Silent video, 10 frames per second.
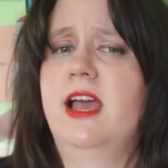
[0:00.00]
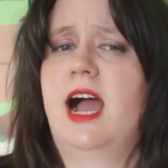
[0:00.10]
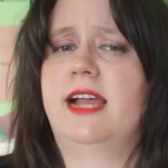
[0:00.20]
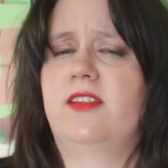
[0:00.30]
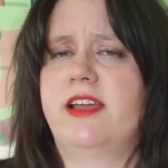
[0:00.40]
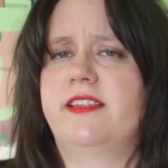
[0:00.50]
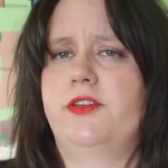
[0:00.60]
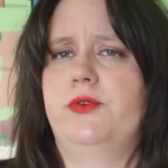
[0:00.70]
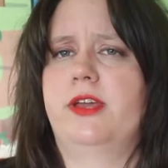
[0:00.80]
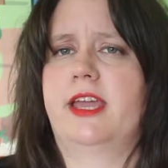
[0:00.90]
I like that
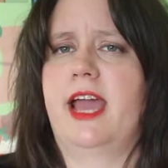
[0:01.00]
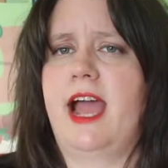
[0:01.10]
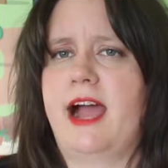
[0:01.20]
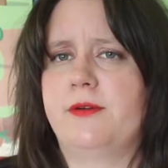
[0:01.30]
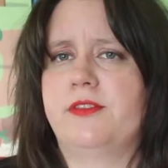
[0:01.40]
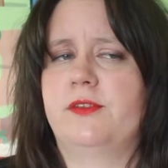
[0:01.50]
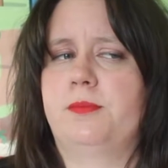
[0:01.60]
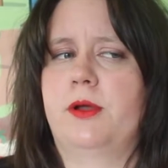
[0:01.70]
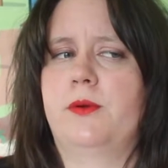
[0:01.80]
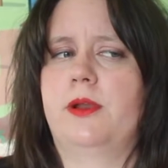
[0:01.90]
you can get out of the
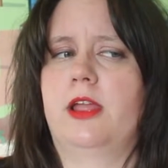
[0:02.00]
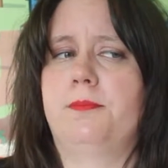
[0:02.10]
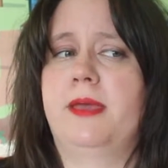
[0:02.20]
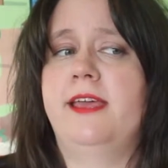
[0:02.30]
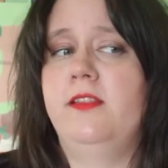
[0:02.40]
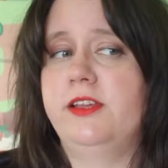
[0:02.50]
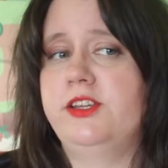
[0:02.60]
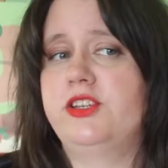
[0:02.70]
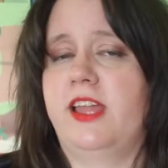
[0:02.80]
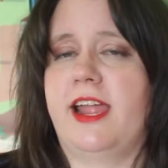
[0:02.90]
boat and
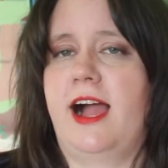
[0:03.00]
pillage like